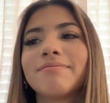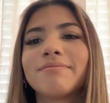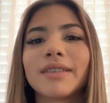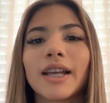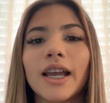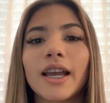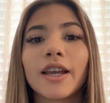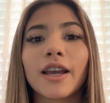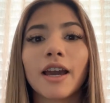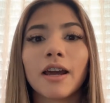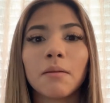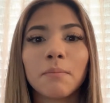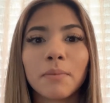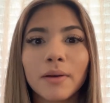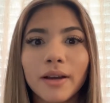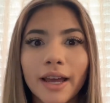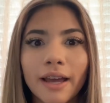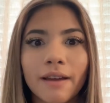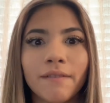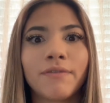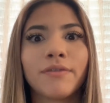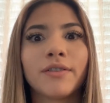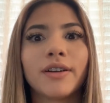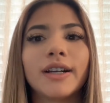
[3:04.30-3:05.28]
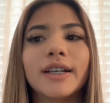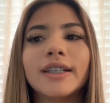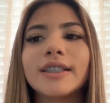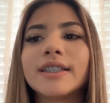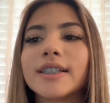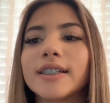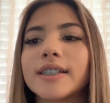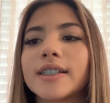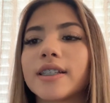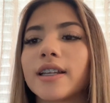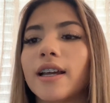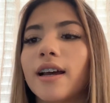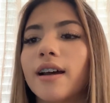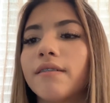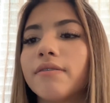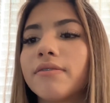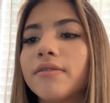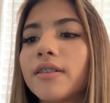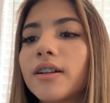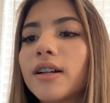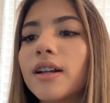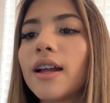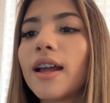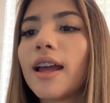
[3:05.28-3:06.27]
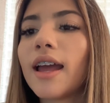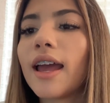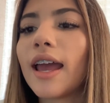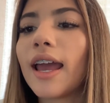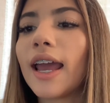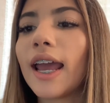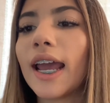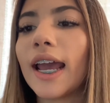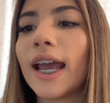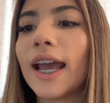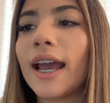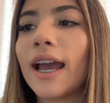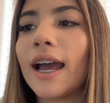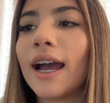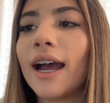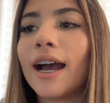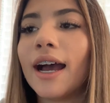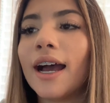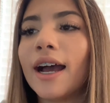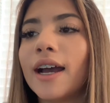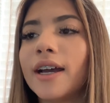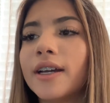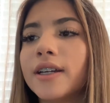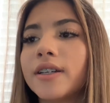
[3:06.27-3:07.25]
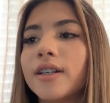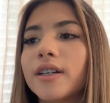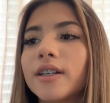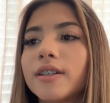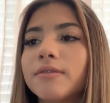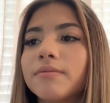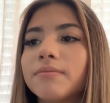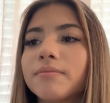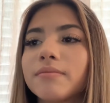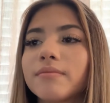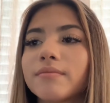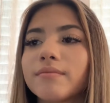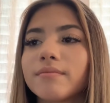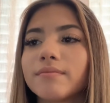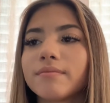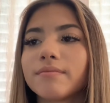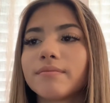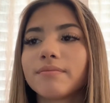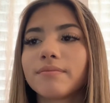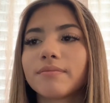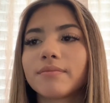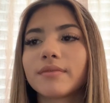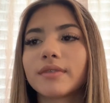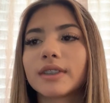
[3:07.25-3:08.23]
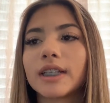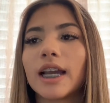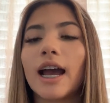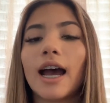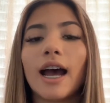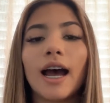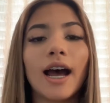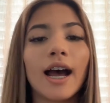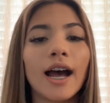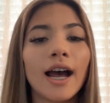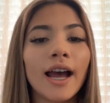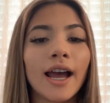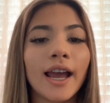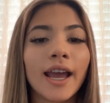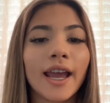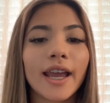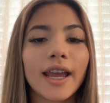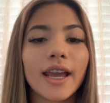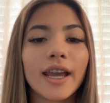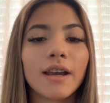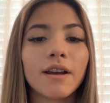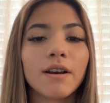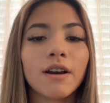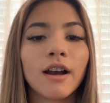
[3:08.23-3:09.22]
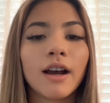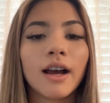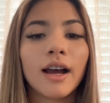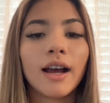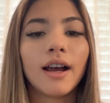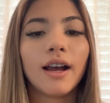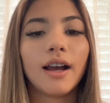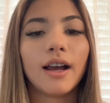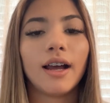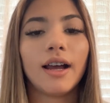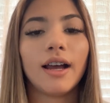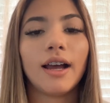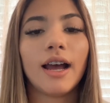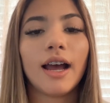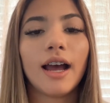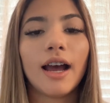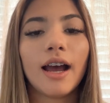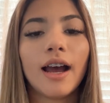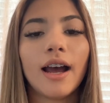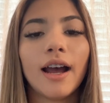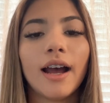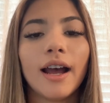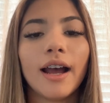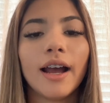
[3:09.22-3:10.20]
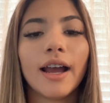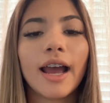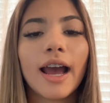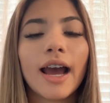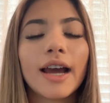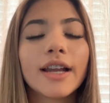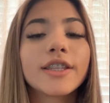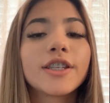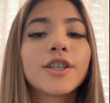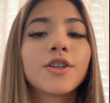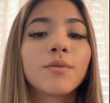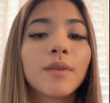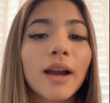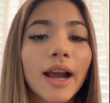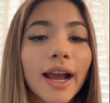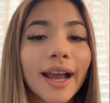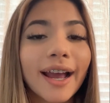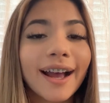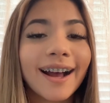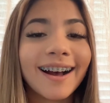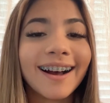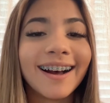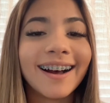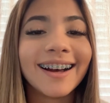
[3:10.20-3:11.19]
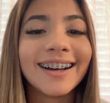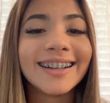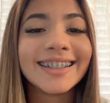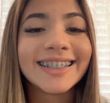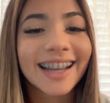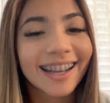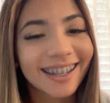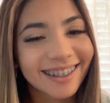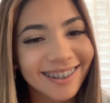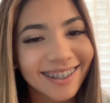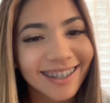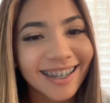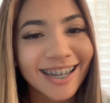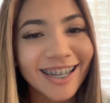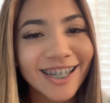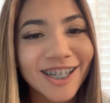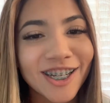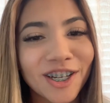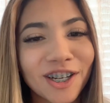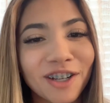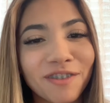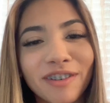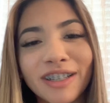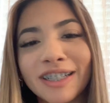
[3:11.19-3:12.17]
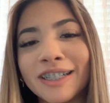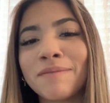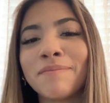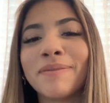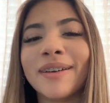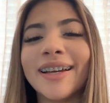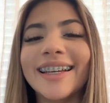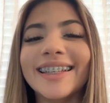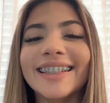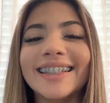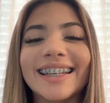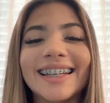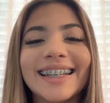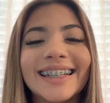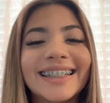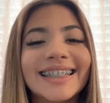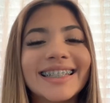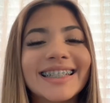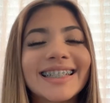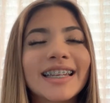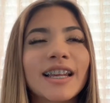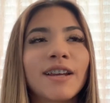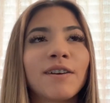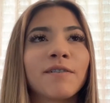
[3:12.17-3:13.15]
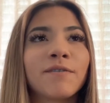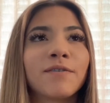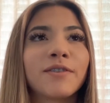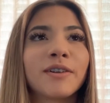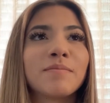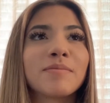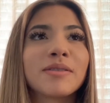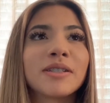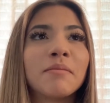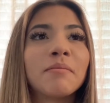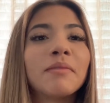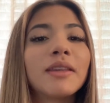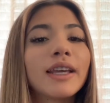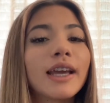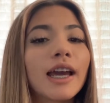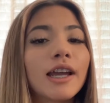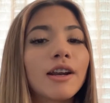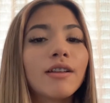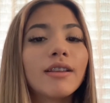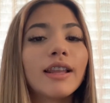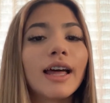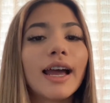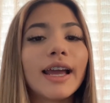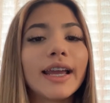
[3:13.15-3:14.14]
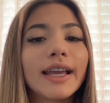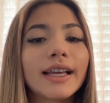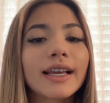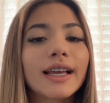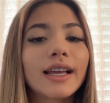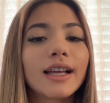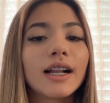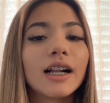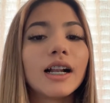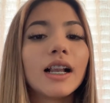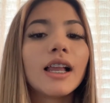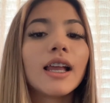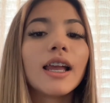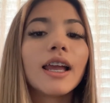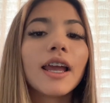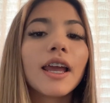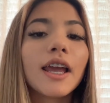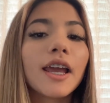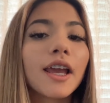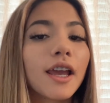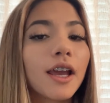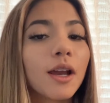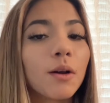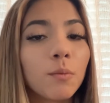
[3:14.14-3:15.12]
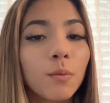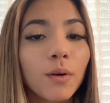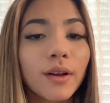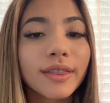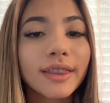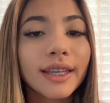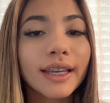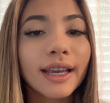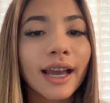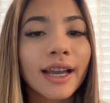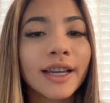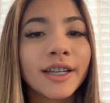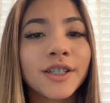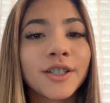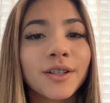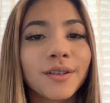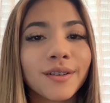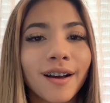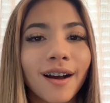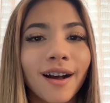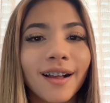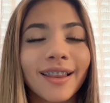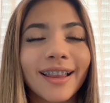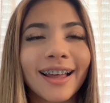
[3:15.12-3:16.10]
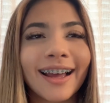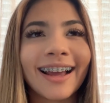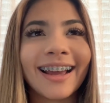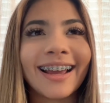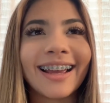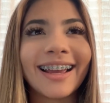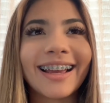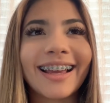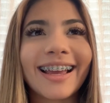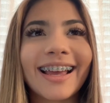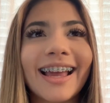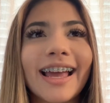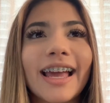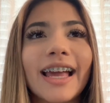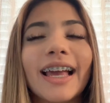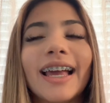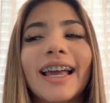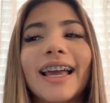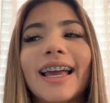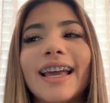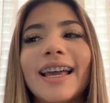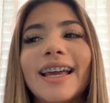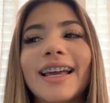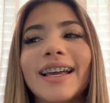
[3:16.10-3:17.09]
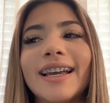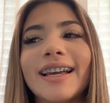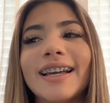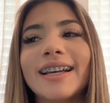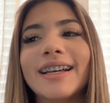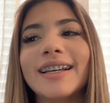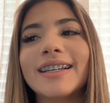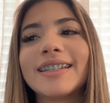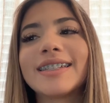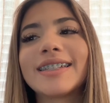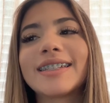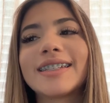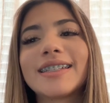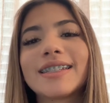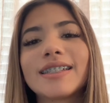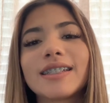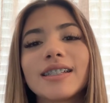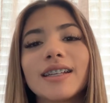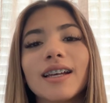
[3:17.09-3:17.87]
Gotta put effort into stuff. And I had to write a Declaration of Independence from something I don't like. And one thing I do not like is